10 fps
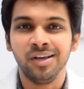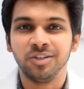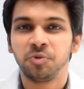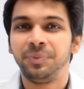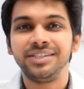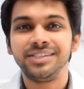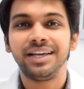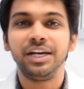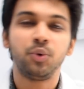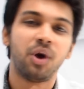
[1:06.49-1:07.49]
So
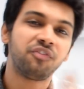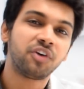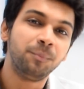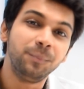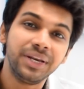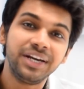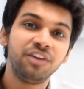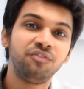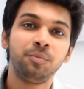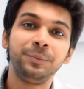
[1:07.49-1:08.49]
basically, to have complete
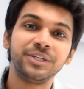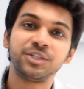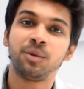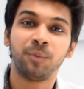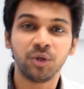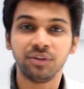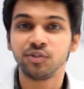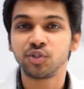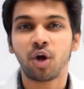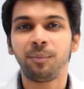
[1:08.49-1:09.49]
information about
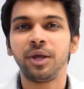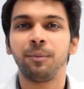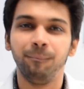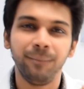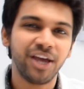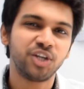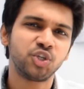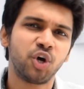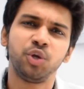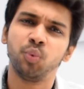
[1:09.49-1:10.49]
this topic, make
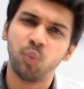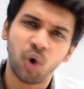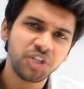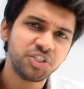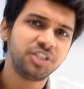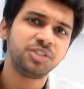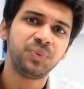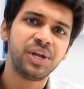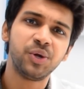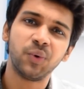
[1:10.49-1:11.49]
sure you watch this
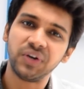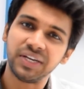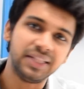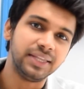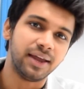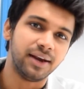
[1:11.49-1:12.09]
video till the